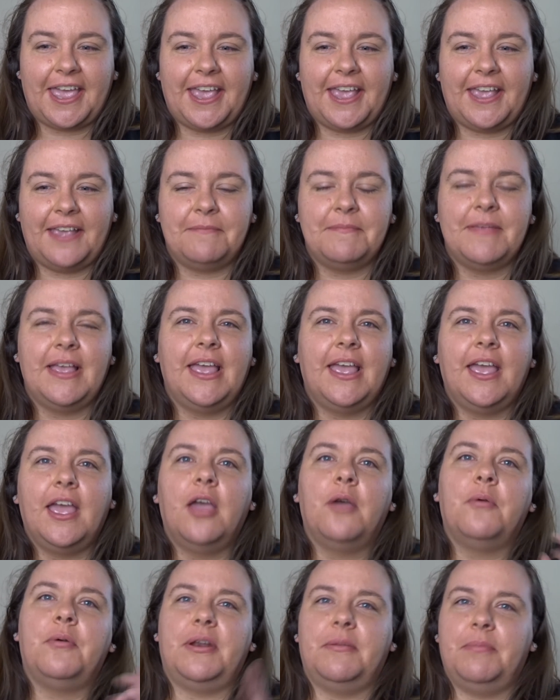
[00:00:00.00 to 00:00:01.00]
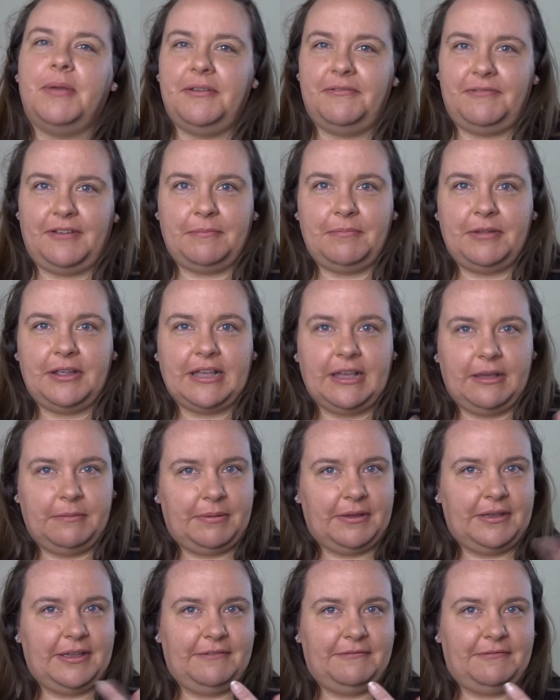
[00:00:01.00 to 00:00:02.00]
When I buy fabric, I
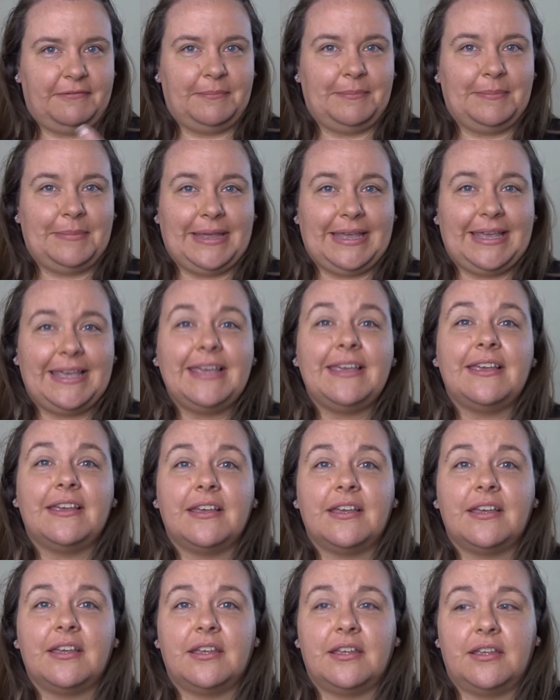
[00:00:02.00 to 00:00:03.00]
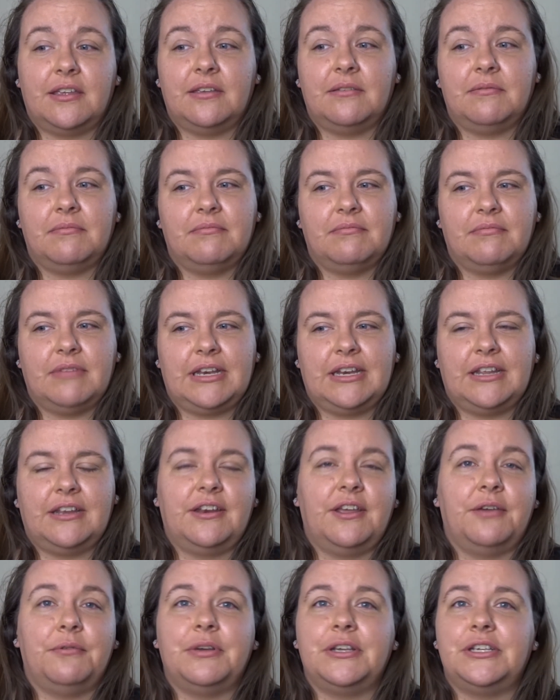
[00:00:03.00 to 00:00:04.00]
buy it for me, and I
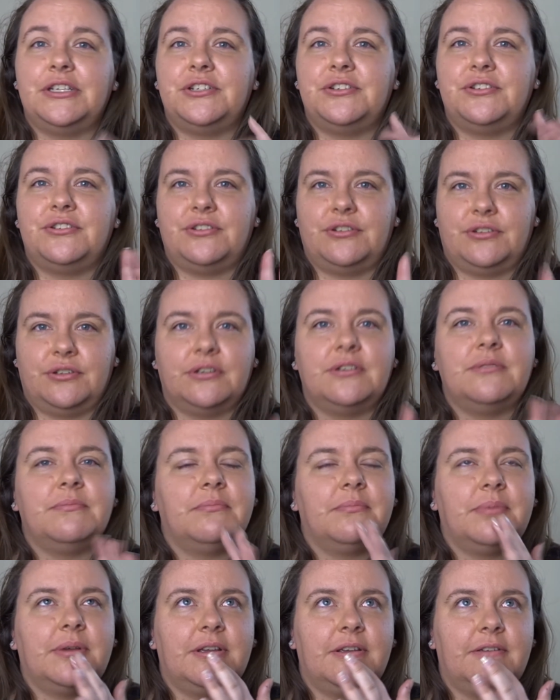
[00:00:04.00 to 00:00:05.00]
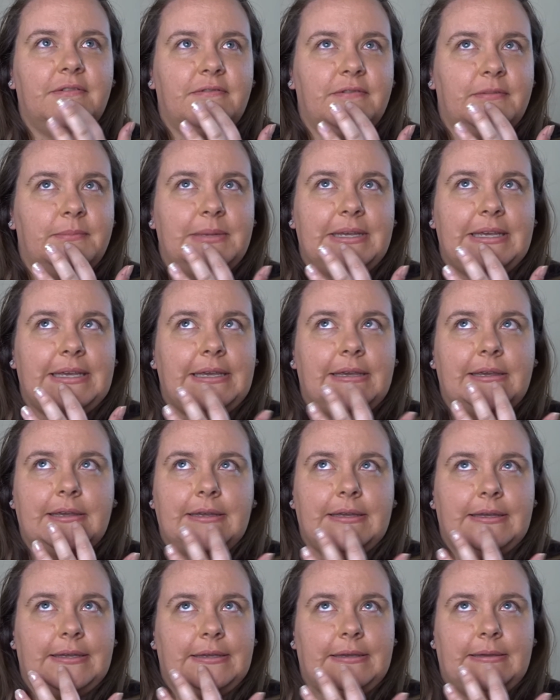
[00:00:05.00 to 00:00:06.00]
know I shouldn't buy it for me.
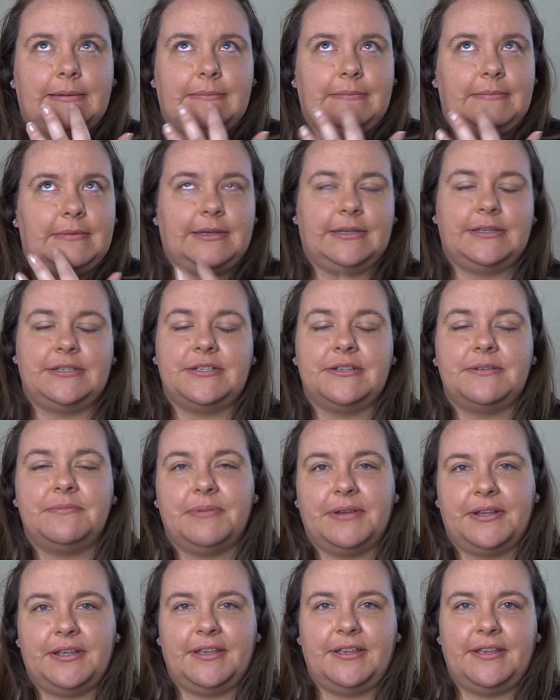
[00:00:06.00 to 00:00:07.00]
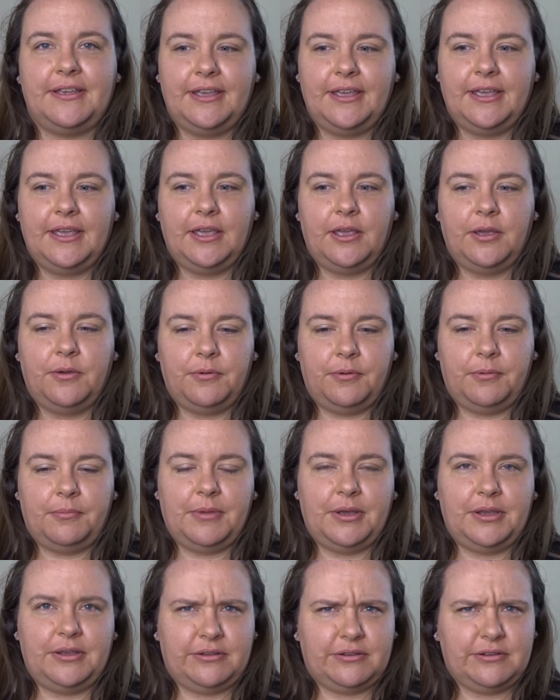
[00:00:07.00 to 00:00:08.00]
I should buy it with
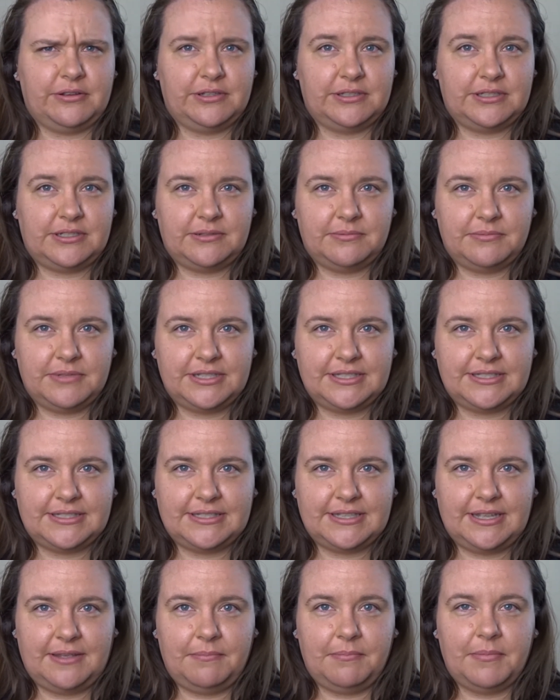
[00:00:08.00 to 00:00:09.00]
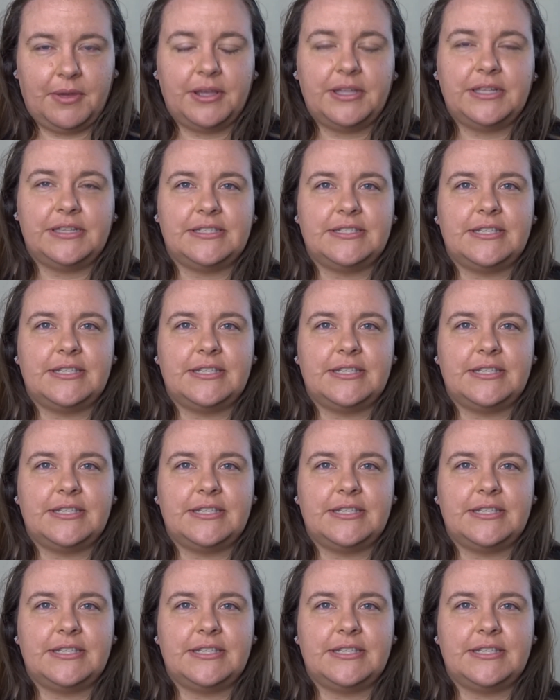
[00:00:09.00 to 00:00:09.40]
my customers in mind.